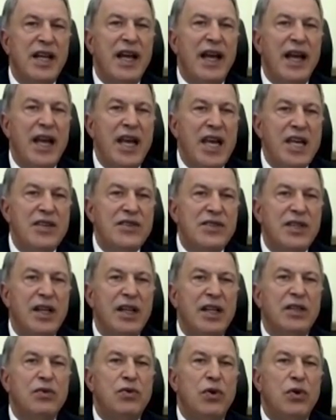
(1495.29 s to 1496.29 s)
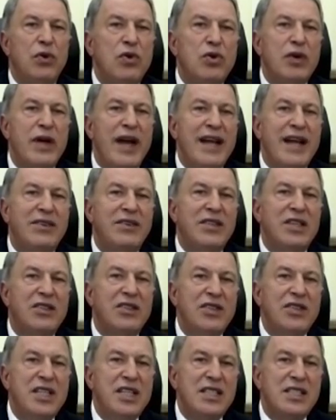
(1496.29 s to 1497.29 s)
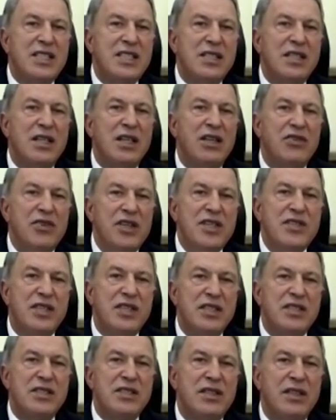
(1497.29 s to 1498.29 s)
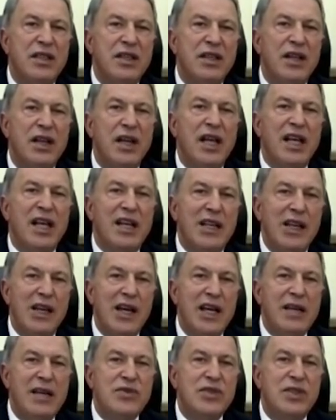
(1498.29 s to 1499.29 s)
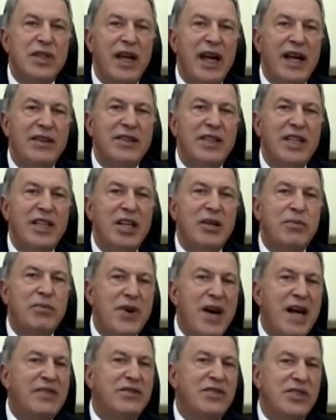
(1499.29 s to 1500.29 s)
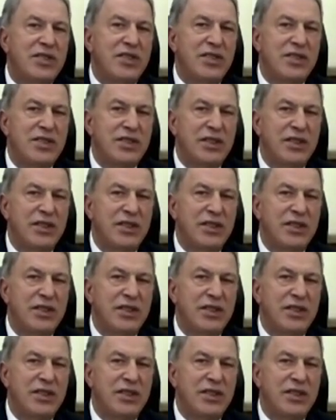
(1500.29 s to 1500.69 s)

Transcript: is to look at the Greece's claims and their practices